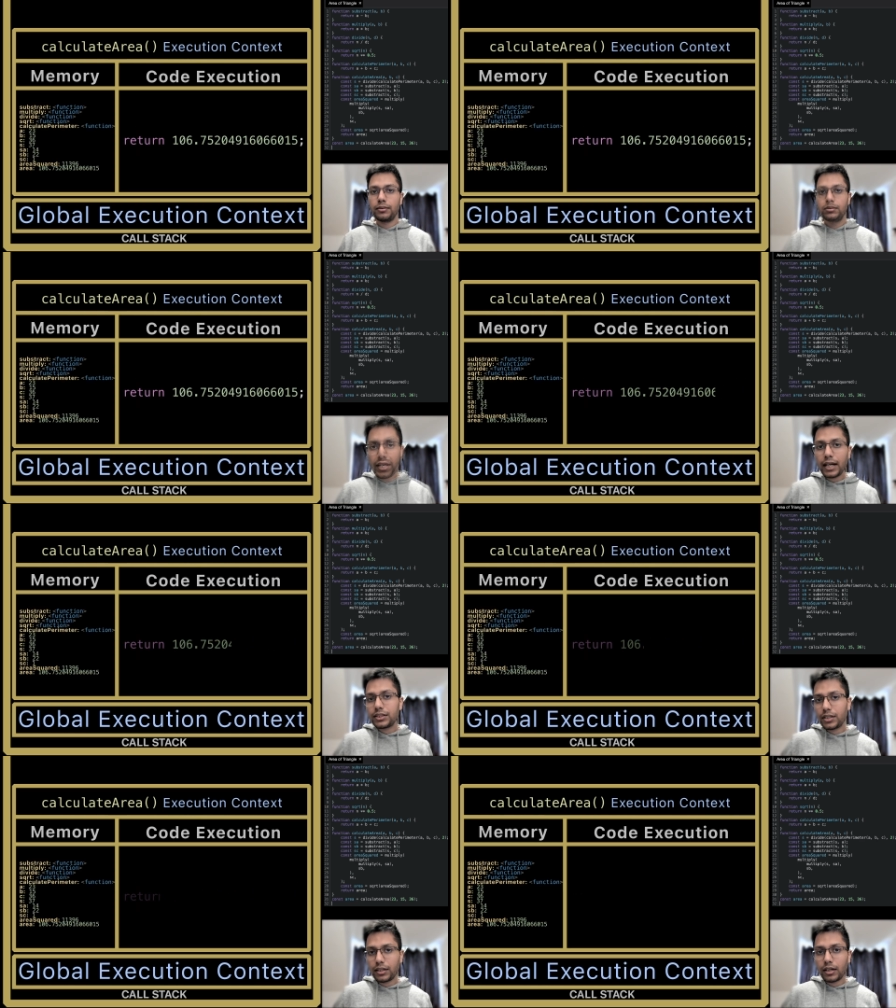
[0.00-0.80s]
Area
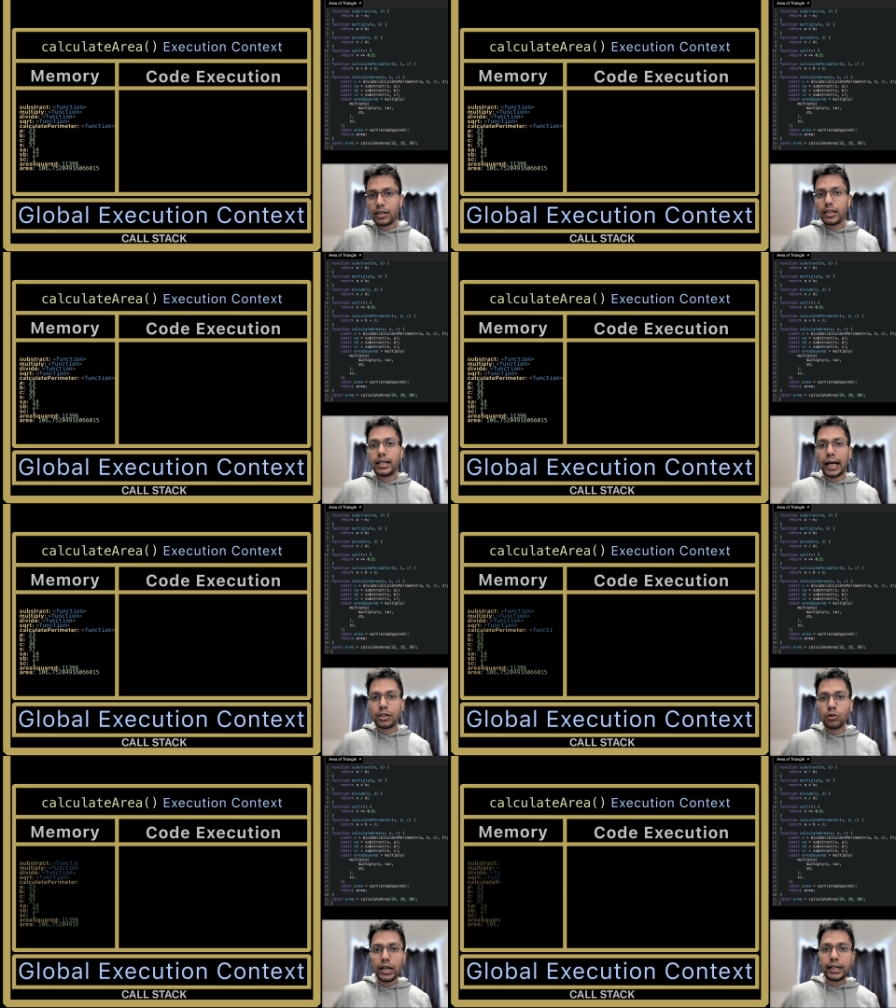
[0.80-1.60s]
is returned,
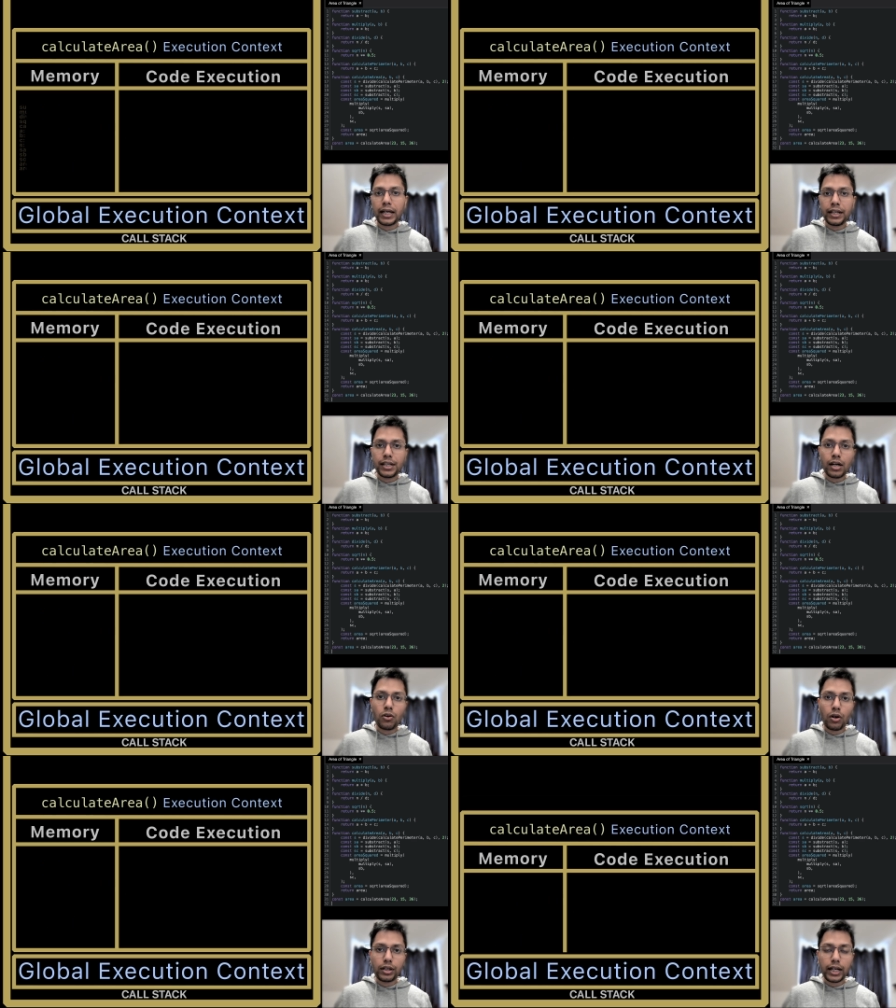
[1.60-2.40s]
calculate area
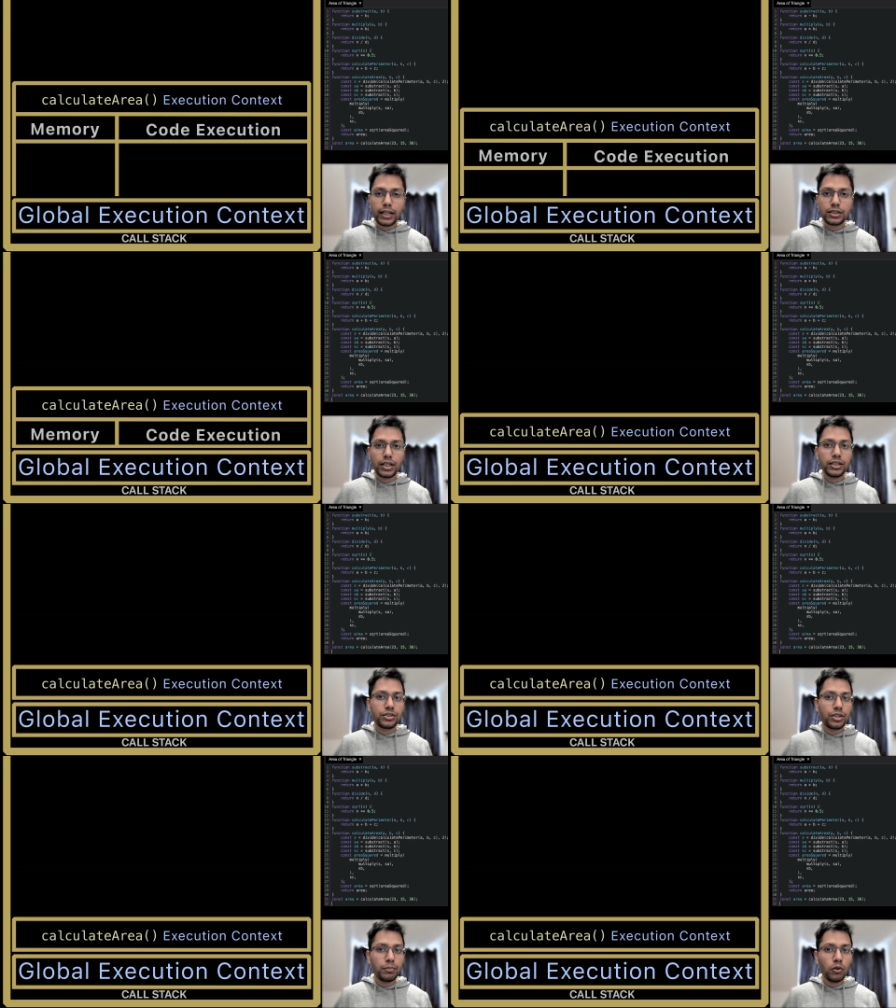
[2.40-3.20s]
context
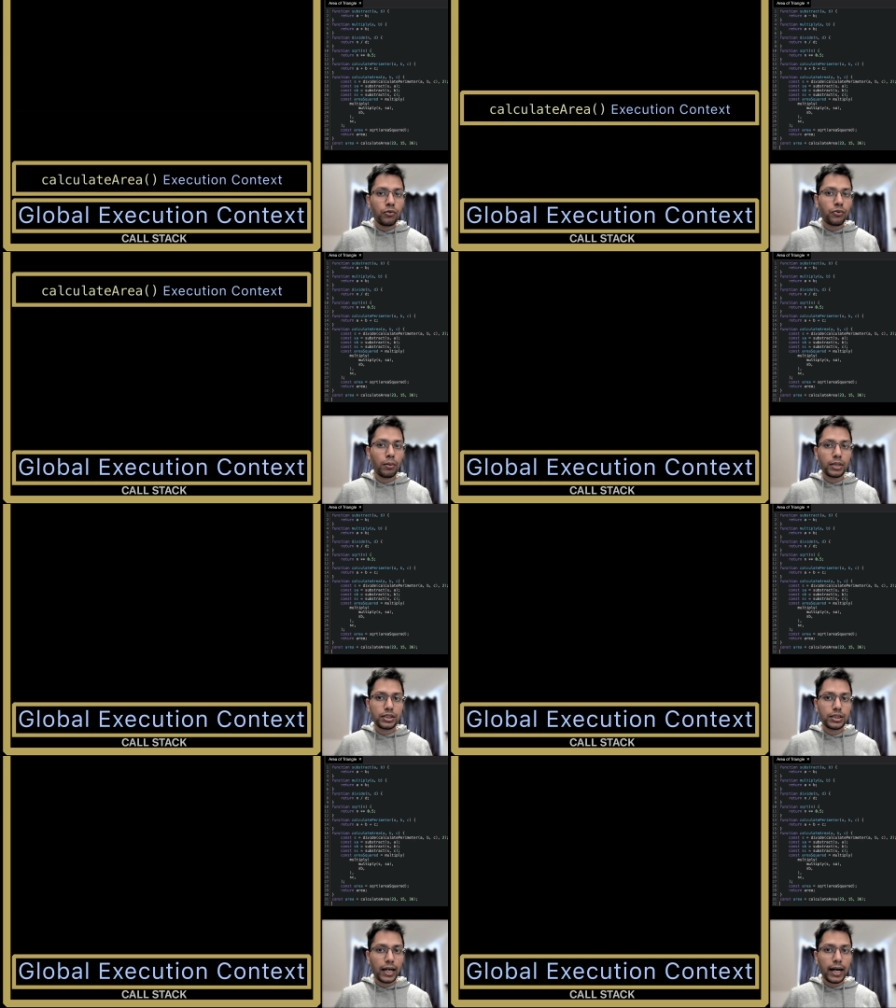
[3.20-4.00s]
is removed from the
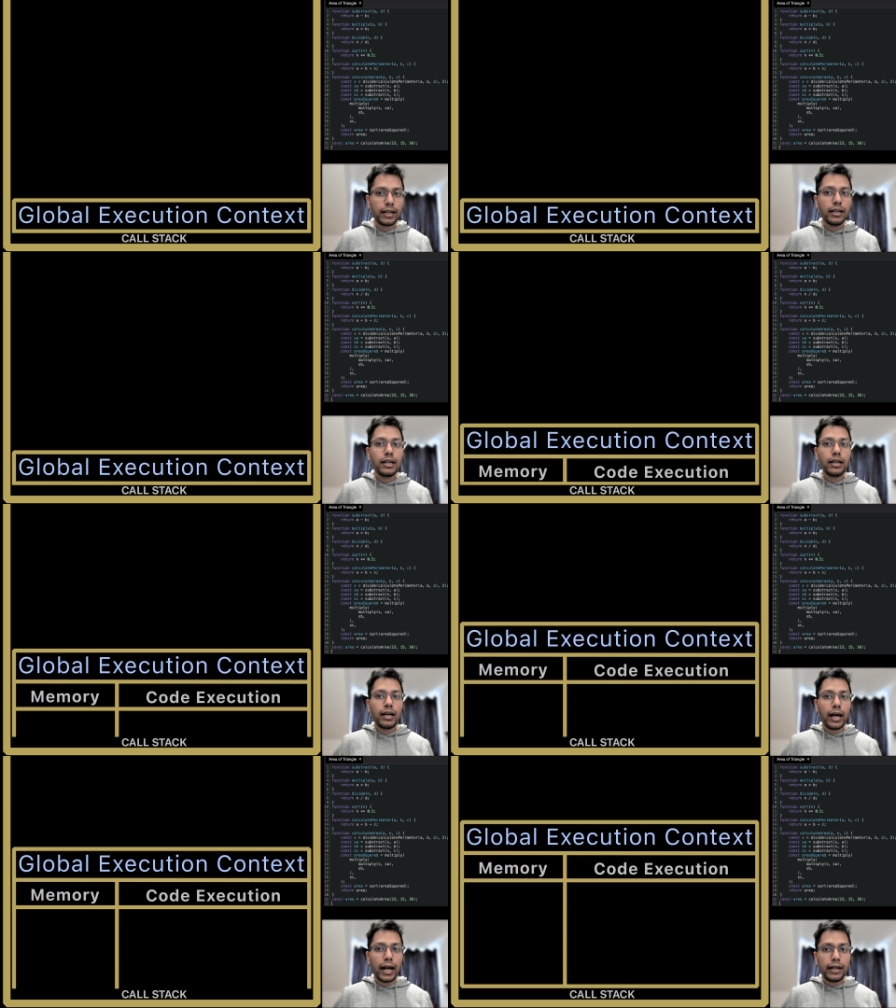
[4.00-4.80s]
stack
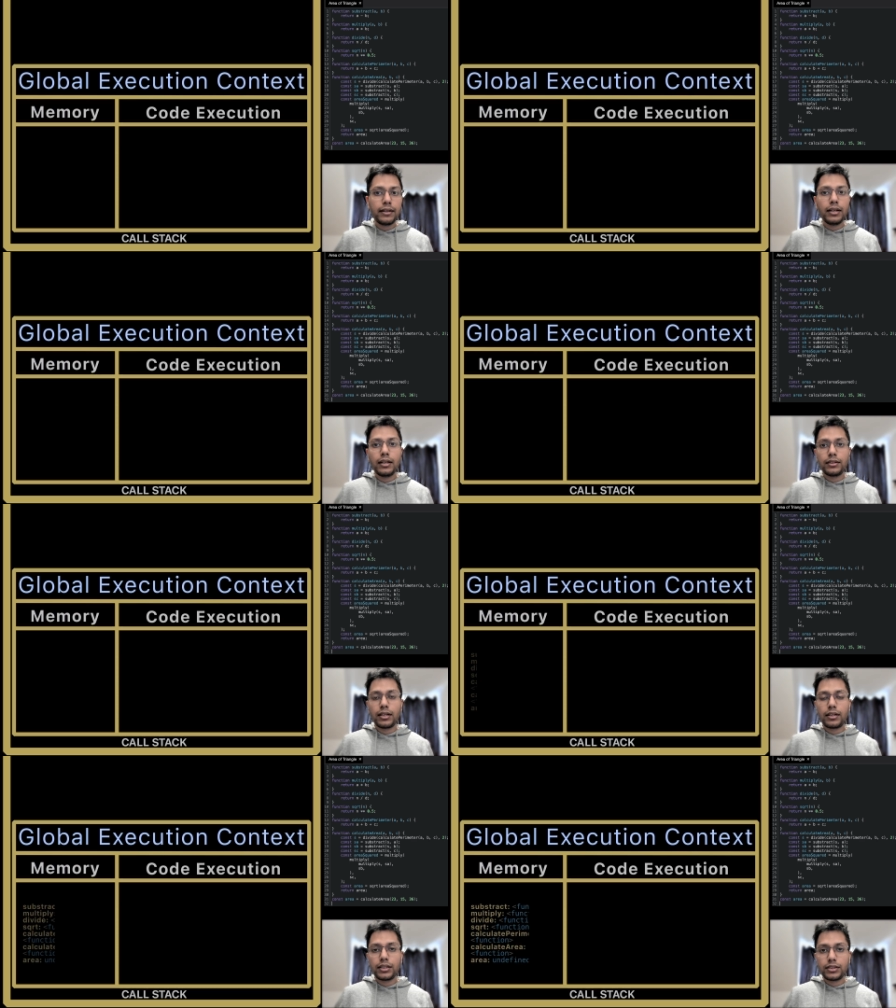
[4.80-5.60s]
and
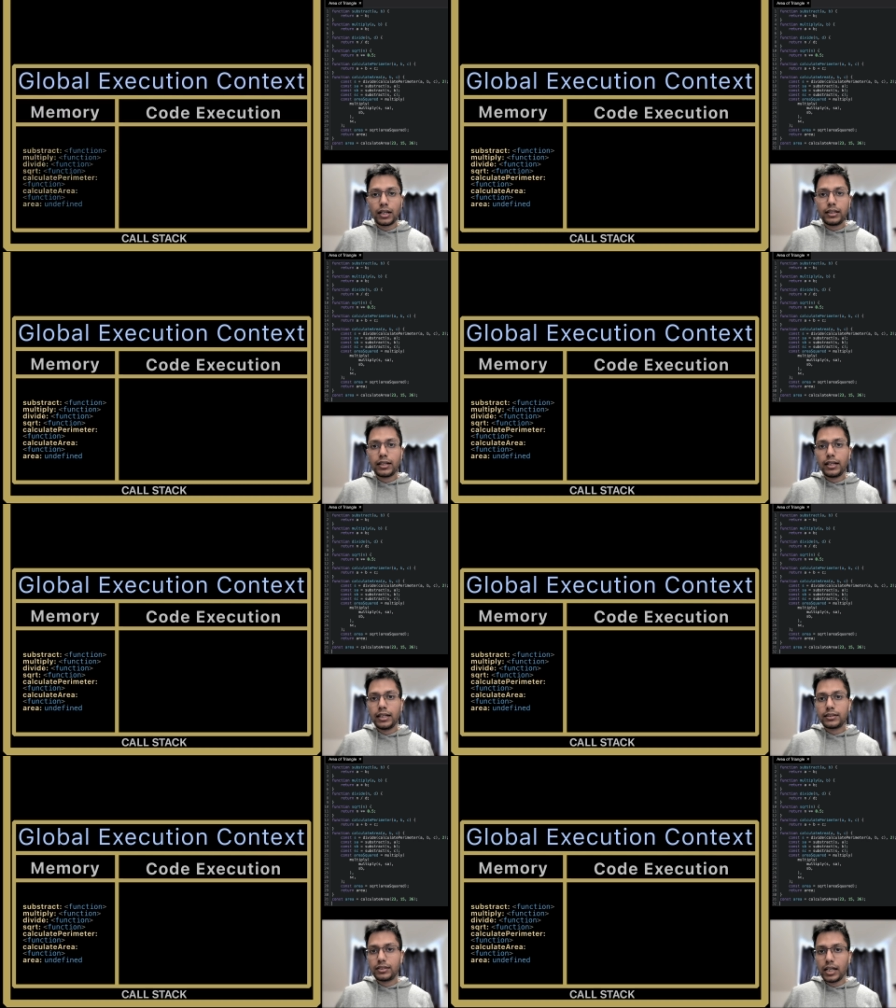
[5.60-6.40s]
the result
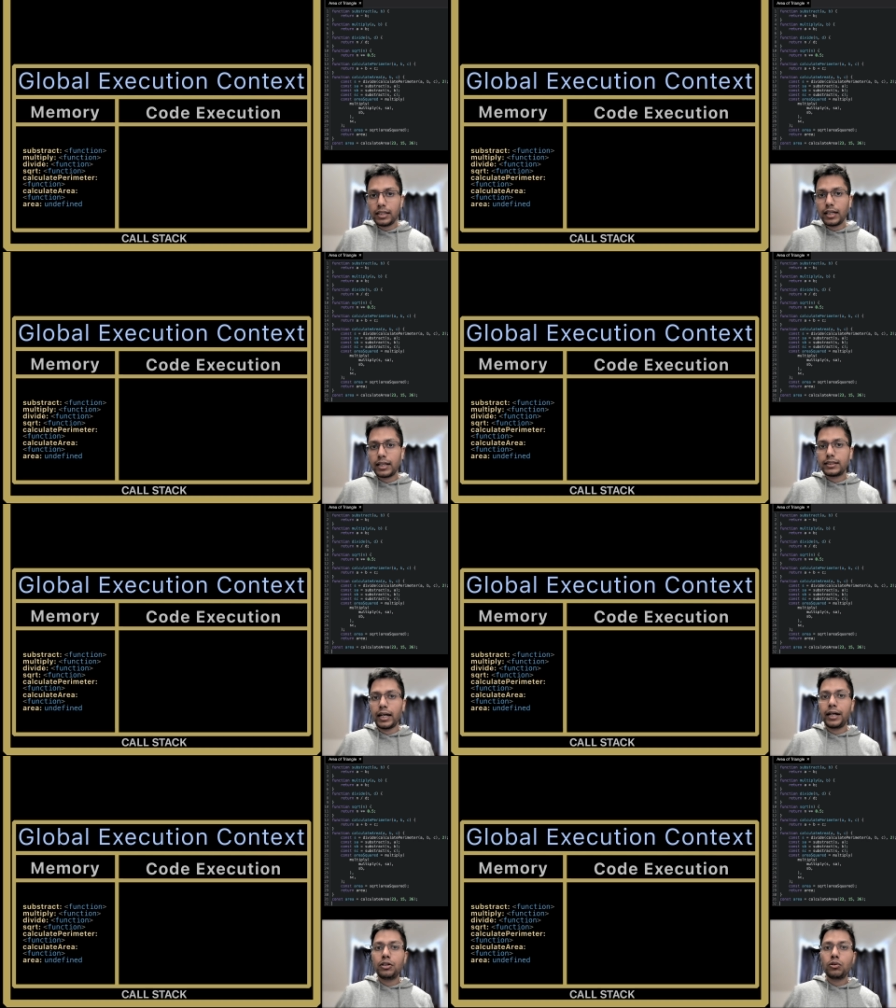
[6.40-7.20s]
is then
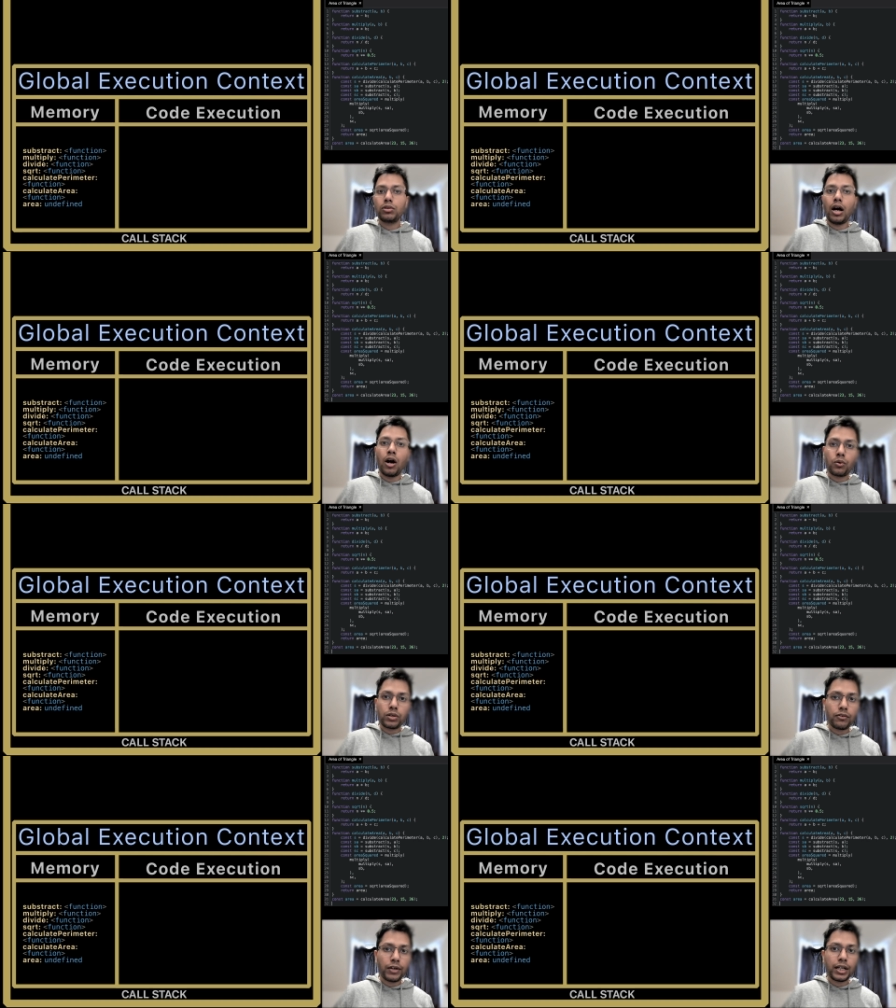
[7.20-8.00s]
assigned to the
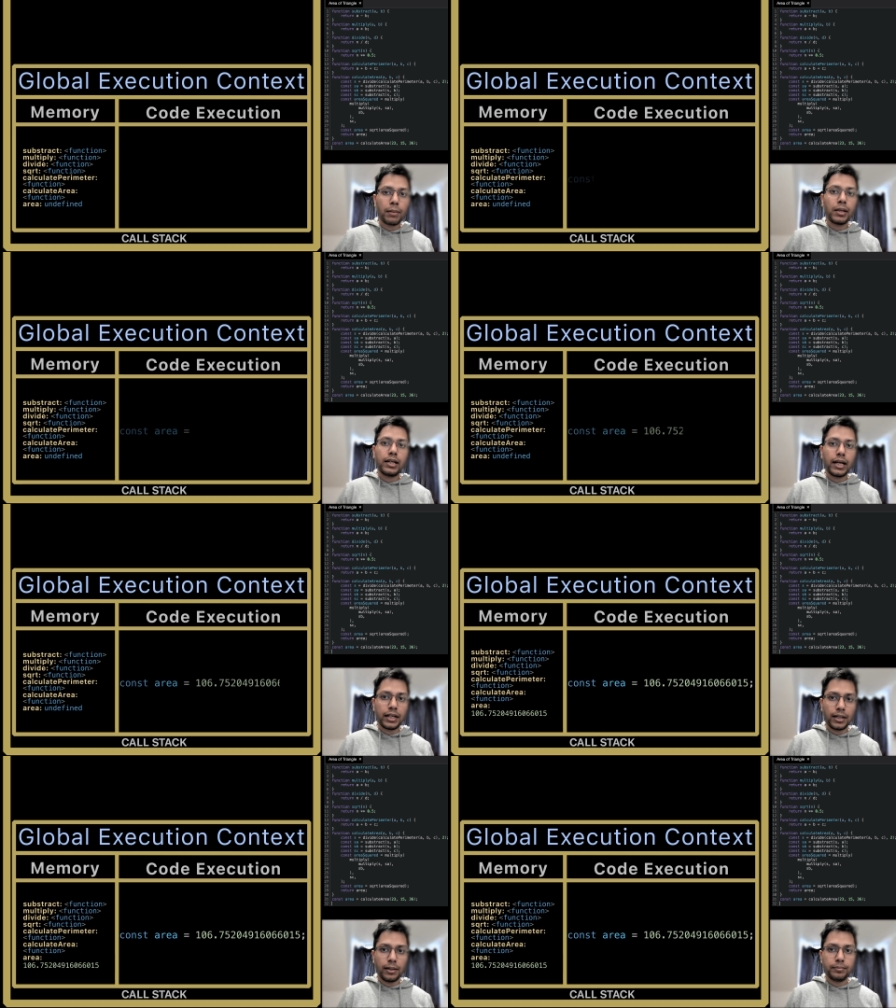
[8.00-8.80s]
outer variable
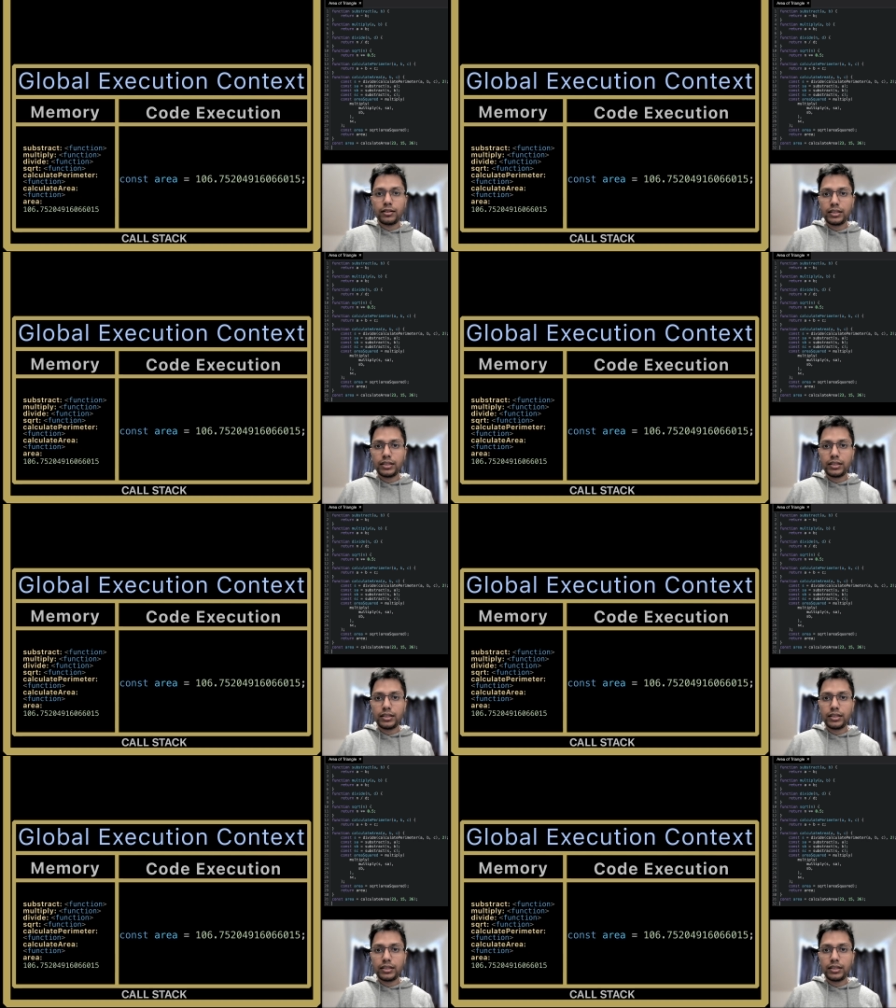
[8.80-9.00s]
area.